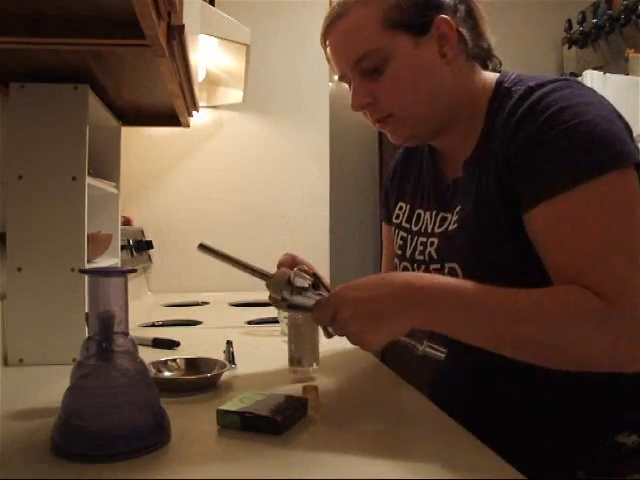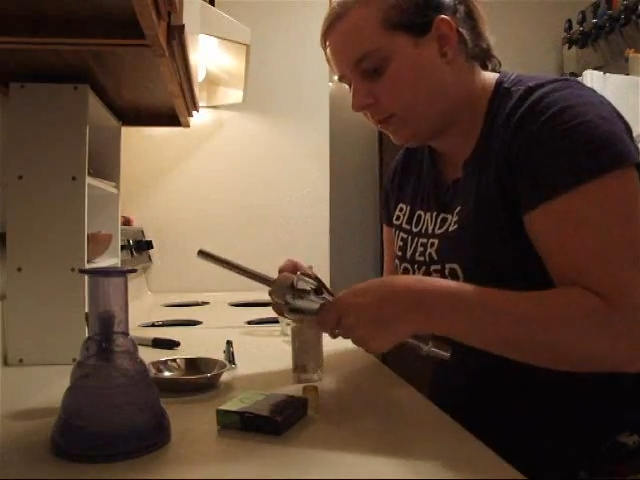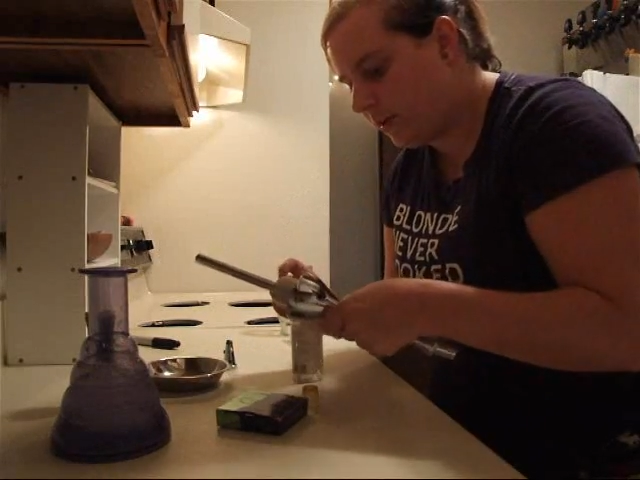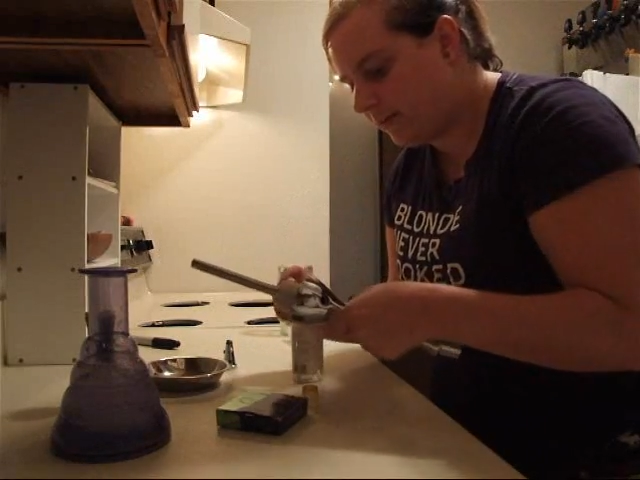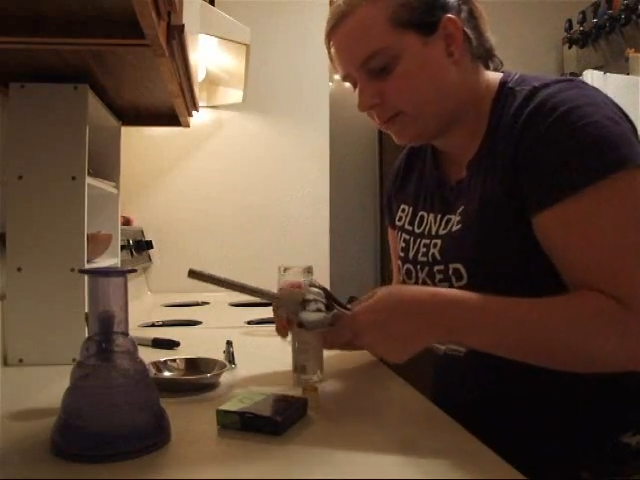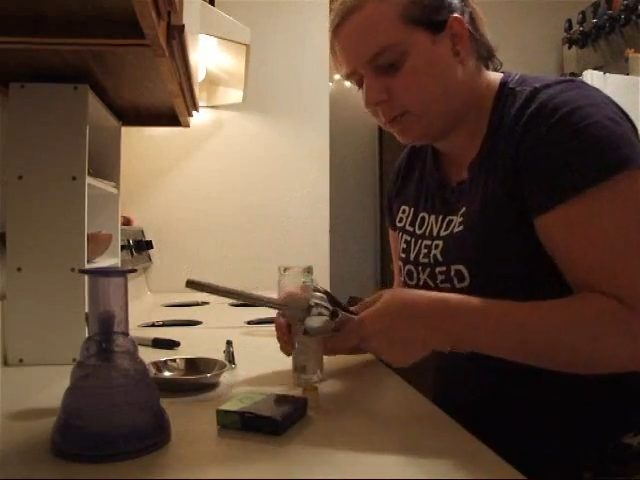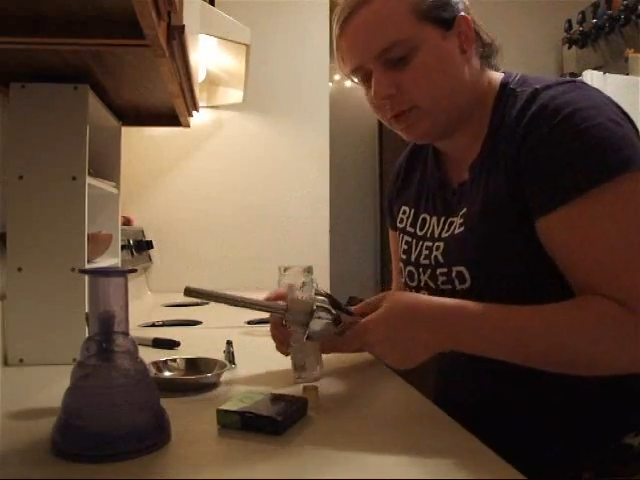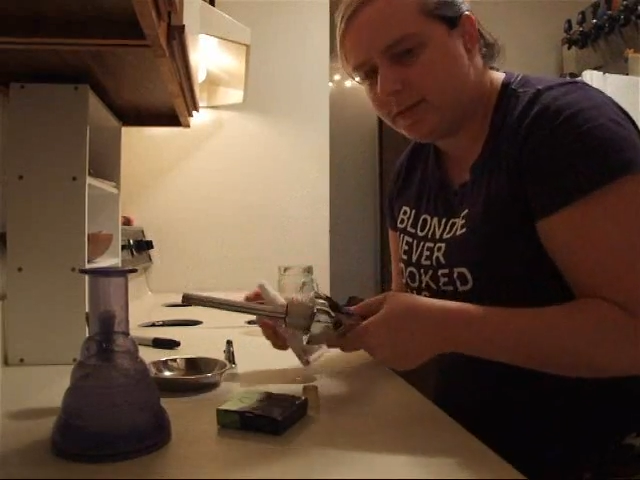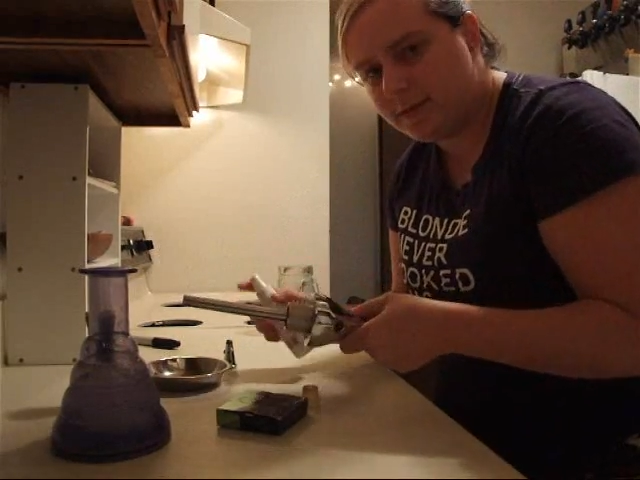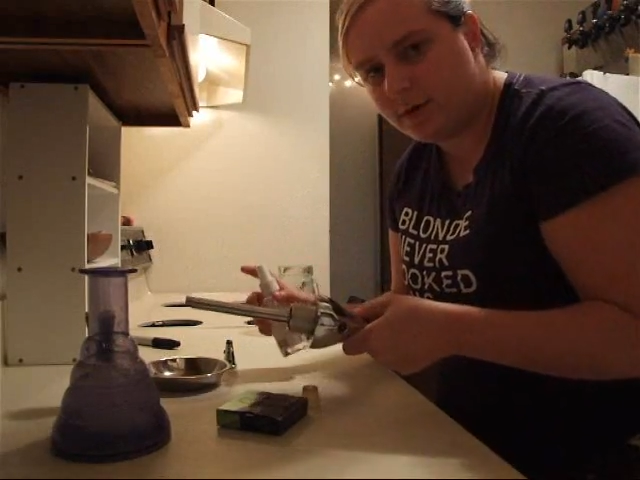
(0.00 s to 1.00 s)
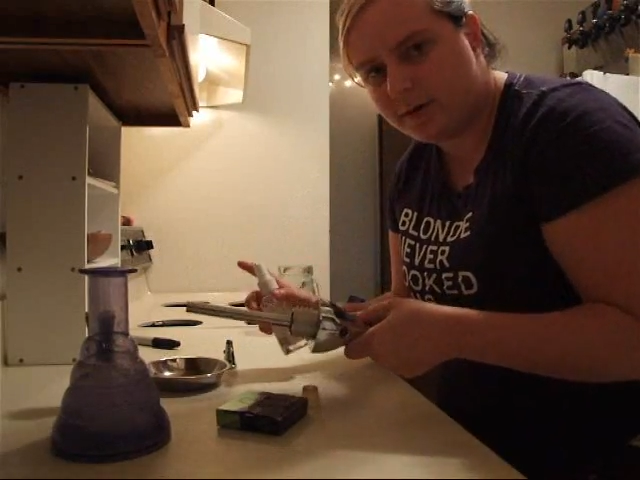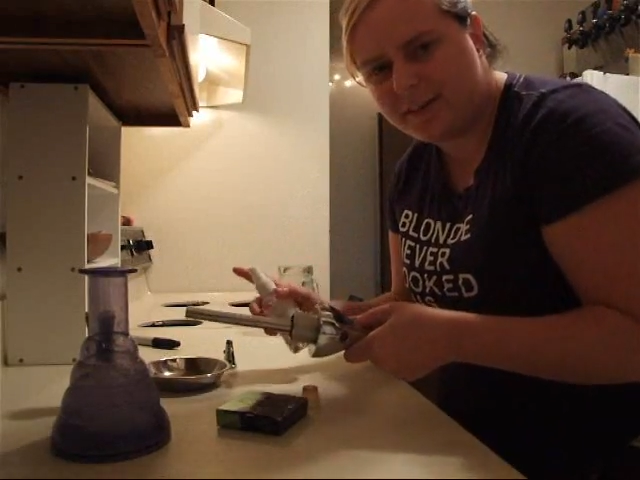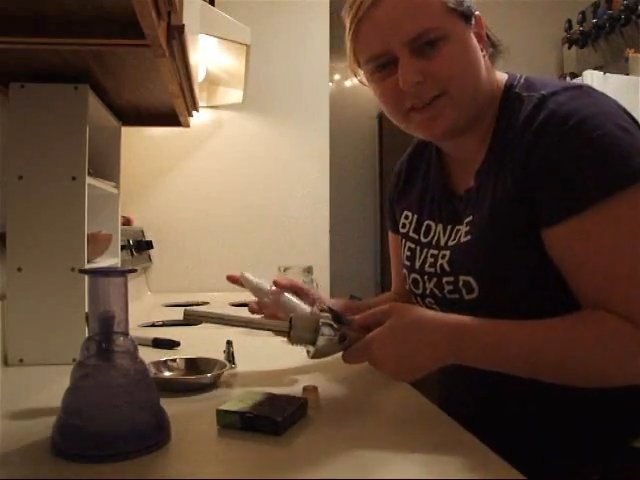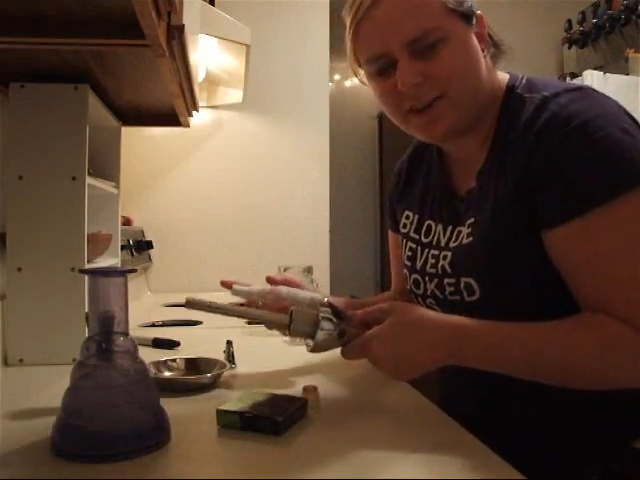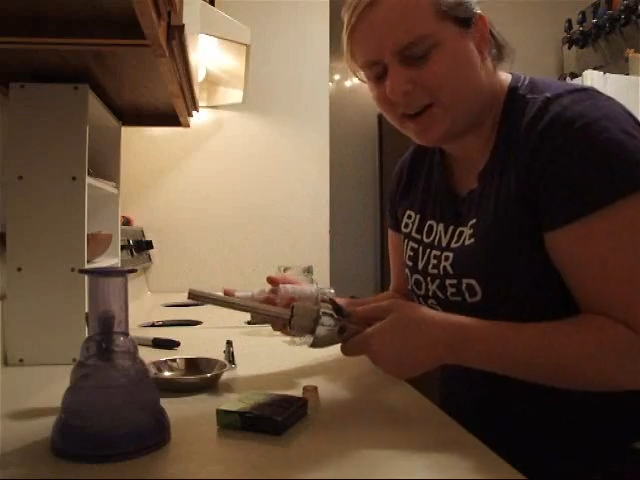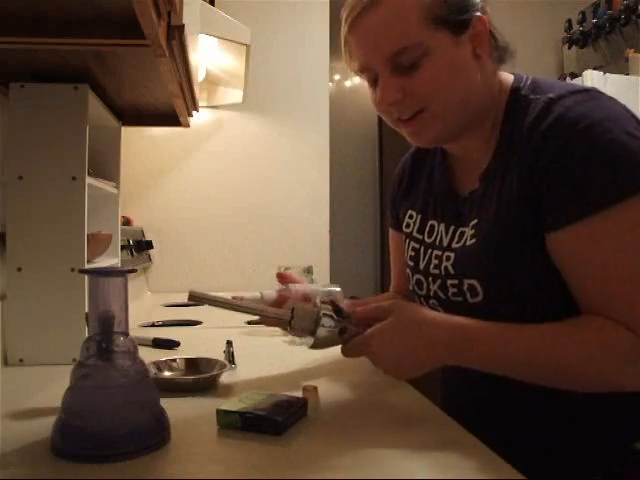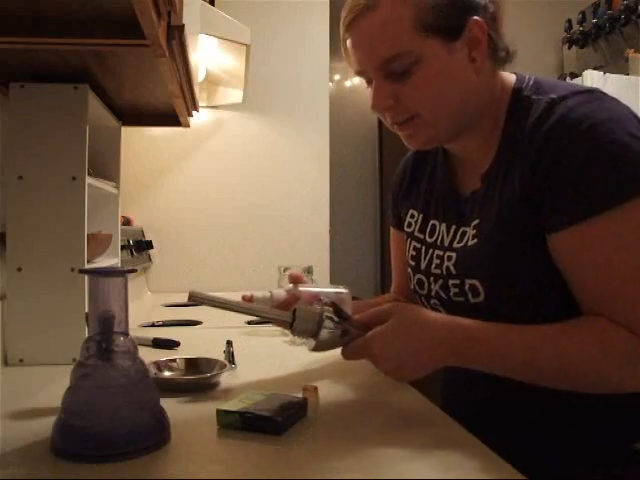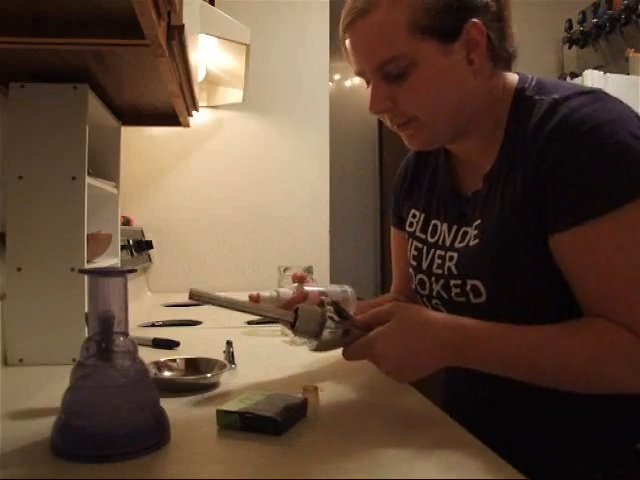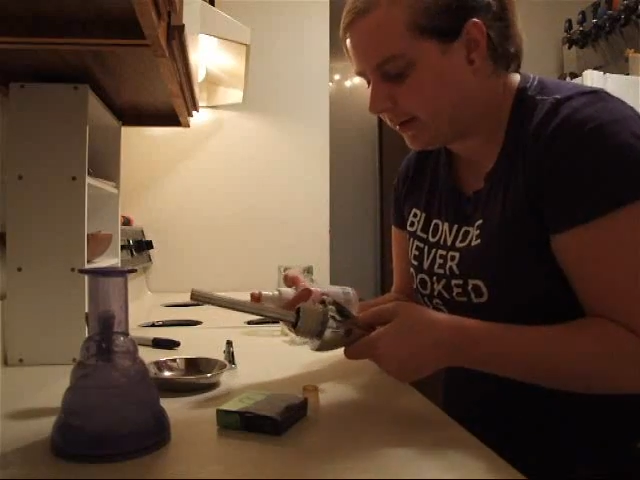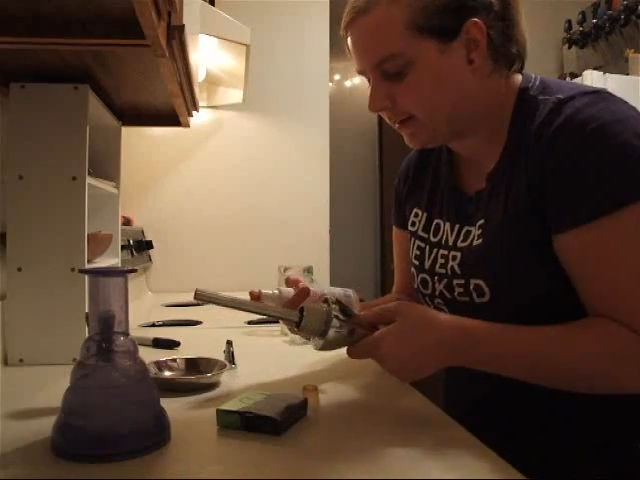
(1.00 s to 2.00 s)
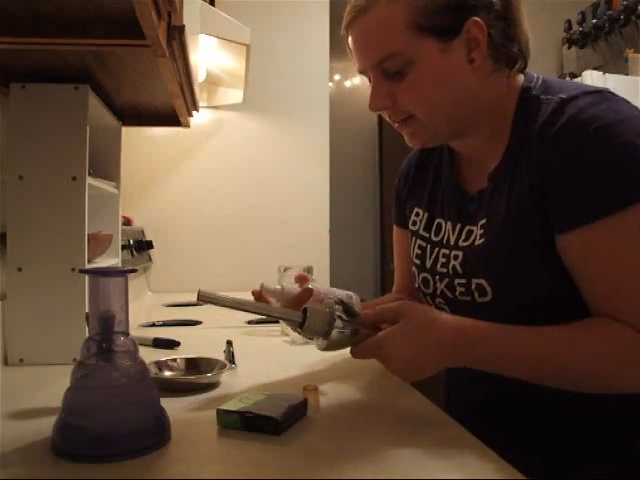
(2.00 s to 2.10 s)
to where you have to pull it too hard. I don't know how to explain